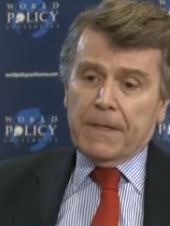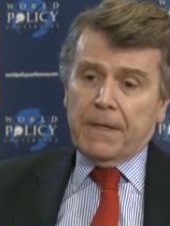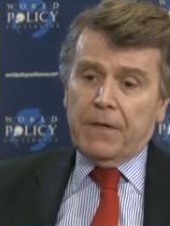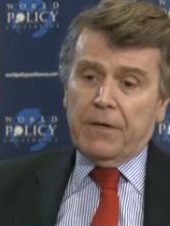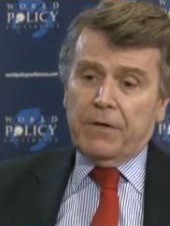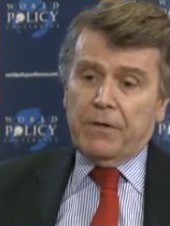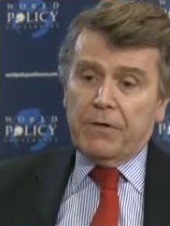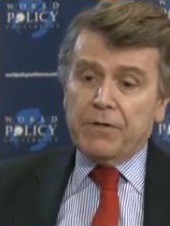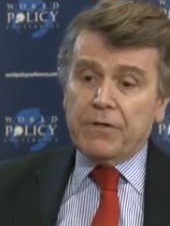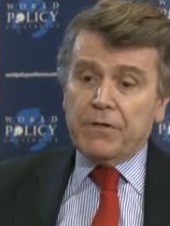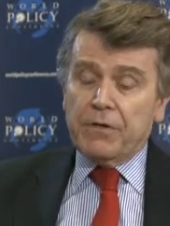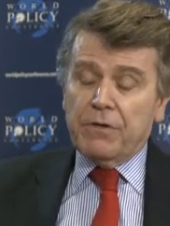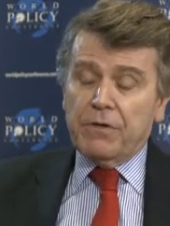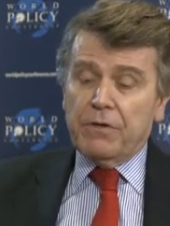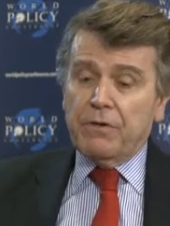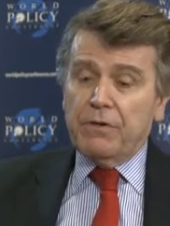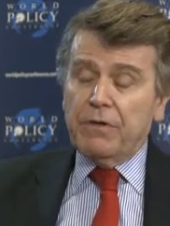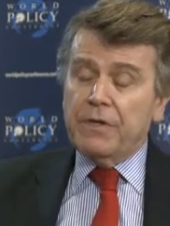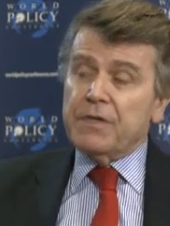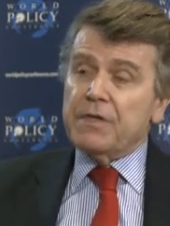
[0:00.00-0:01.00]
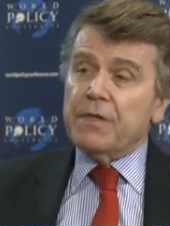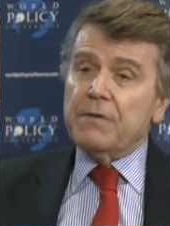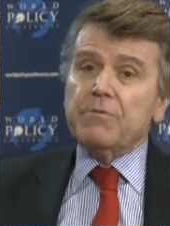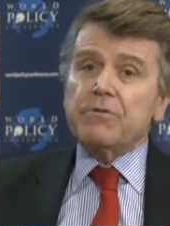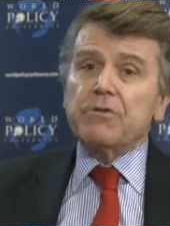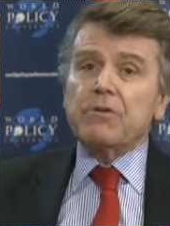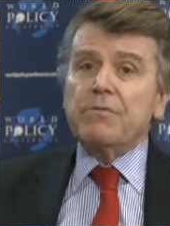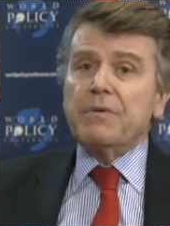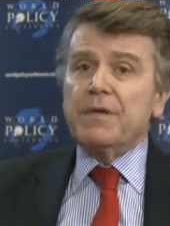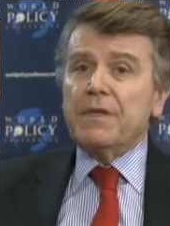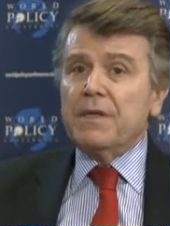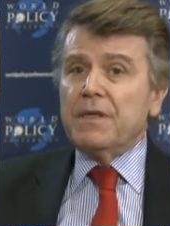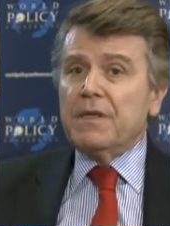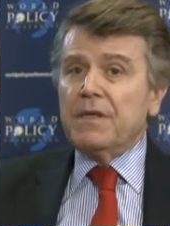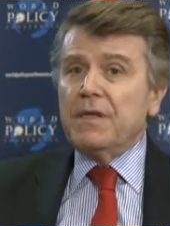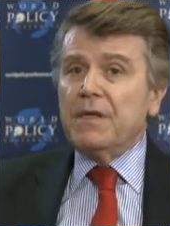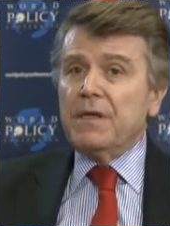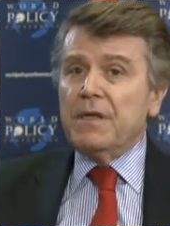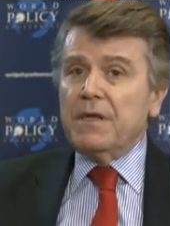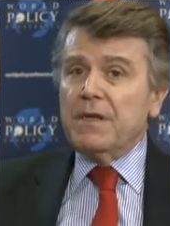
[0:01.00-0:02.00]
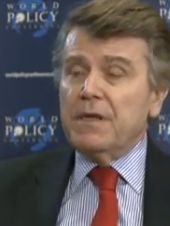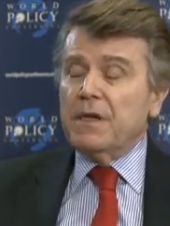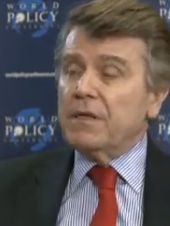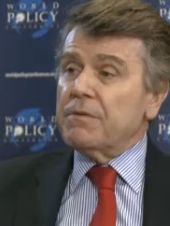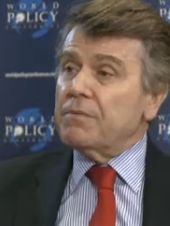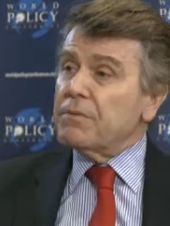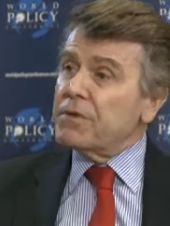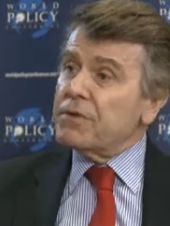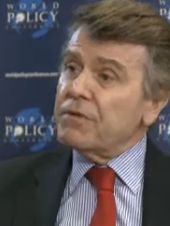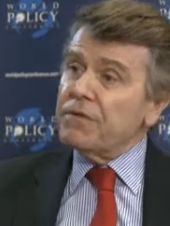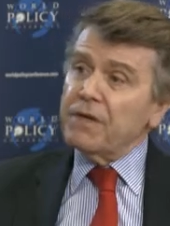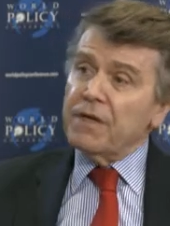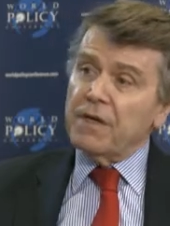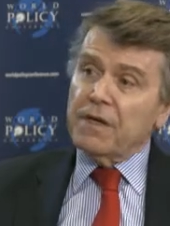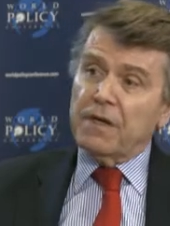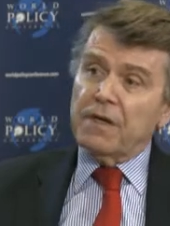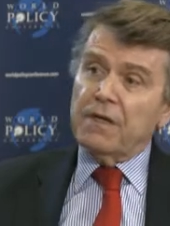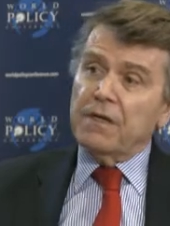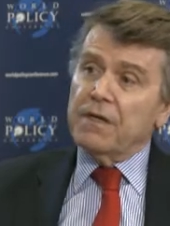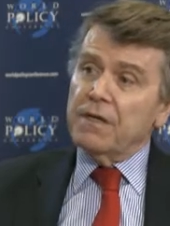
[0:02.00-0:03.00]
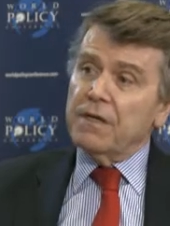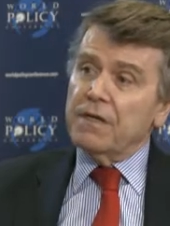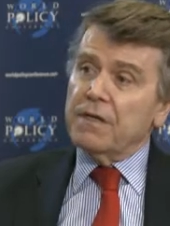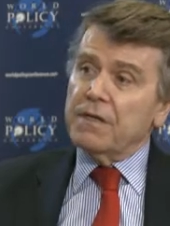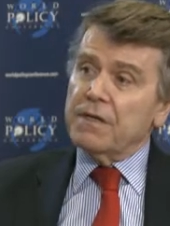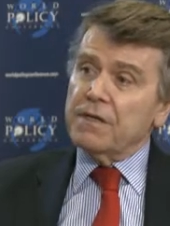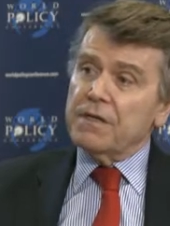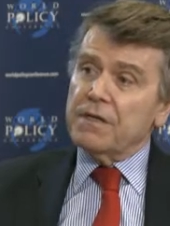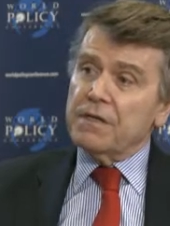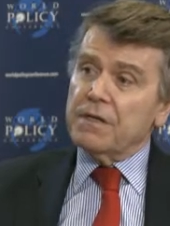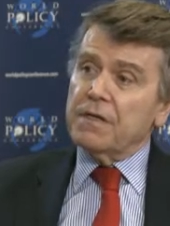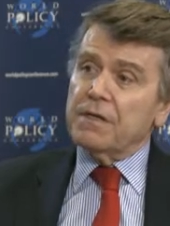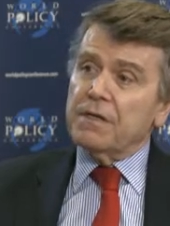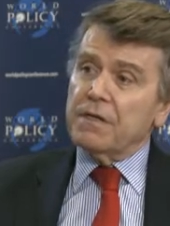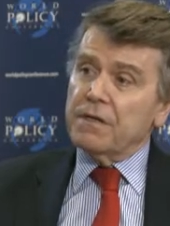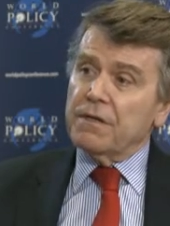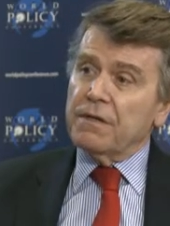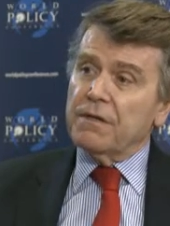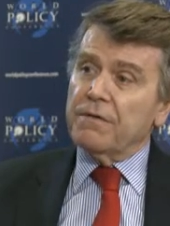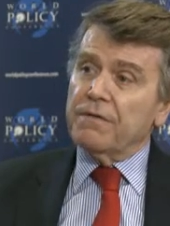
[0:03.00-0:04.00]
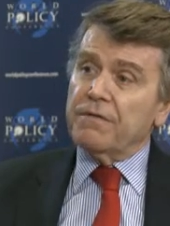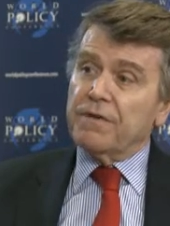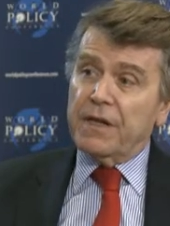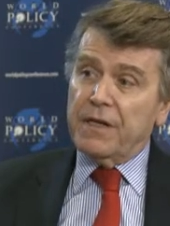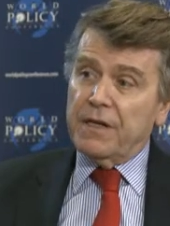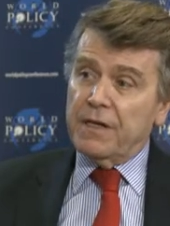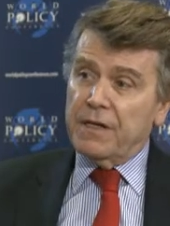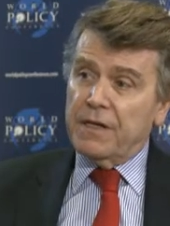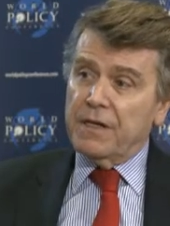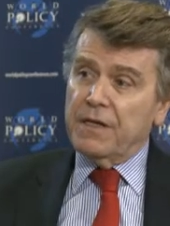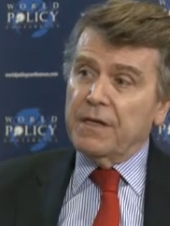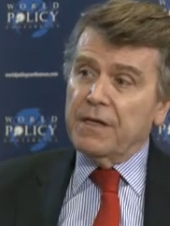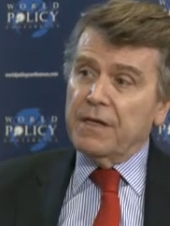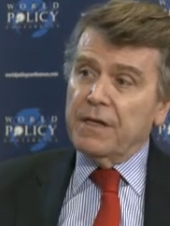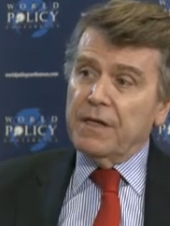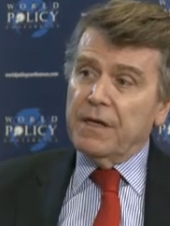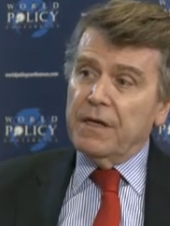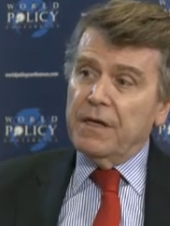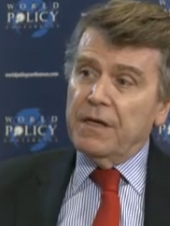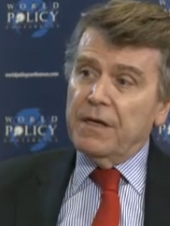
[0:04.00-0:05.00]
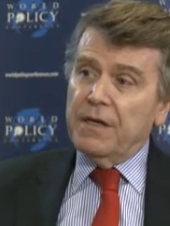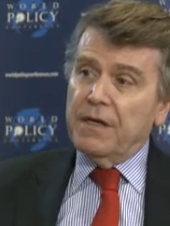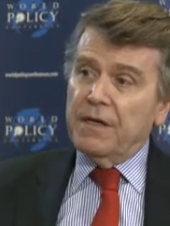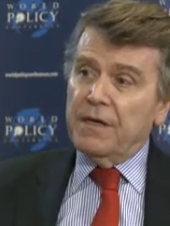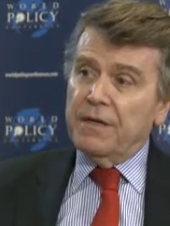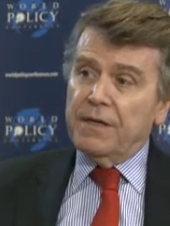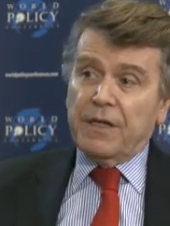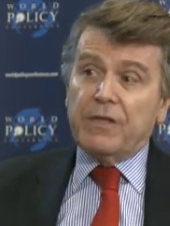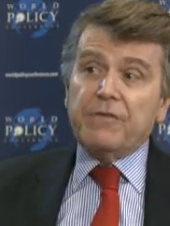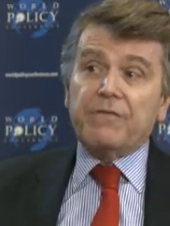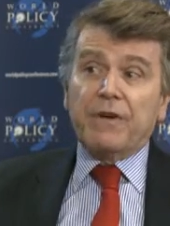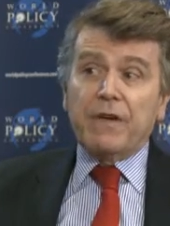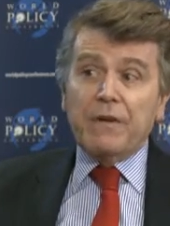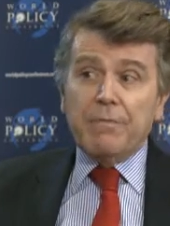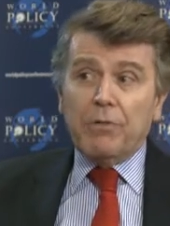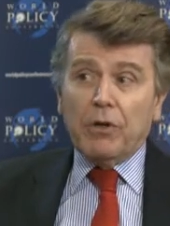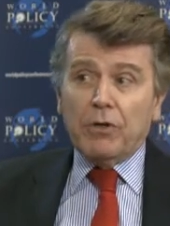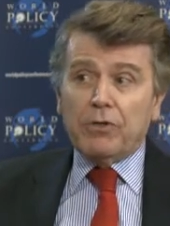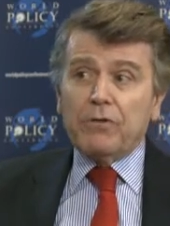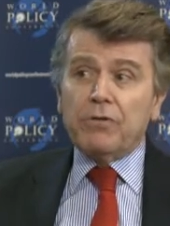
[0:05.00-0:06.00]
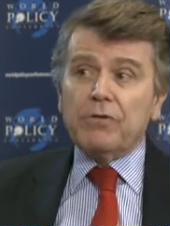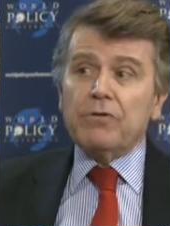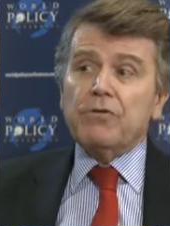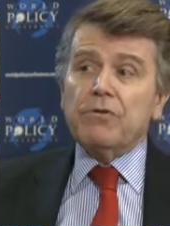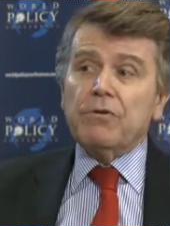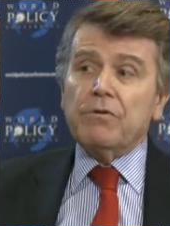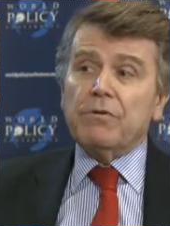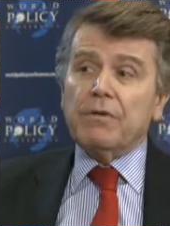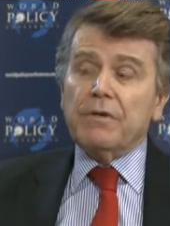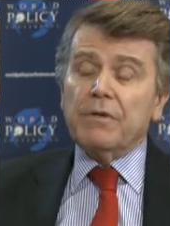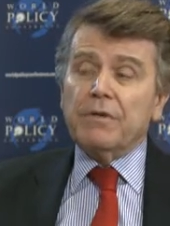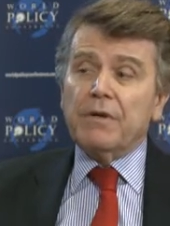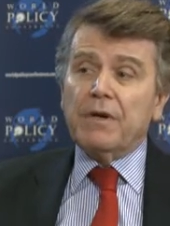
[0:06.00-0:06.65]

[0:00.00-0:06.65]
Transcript: And also, it seems to me that the atmosphere is friendly, and that's very important too.